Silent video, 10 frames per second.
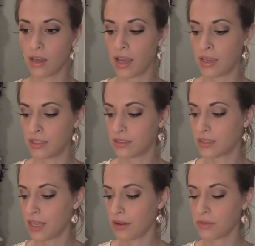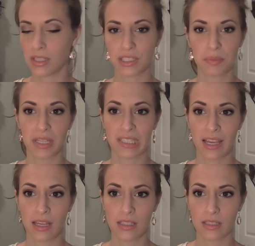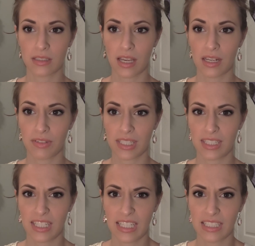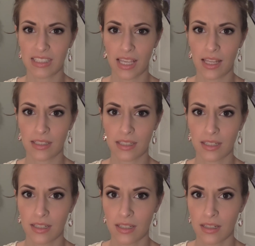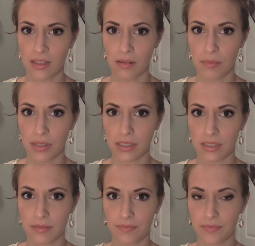I can't really explain that. It's kind of like a tea scent, but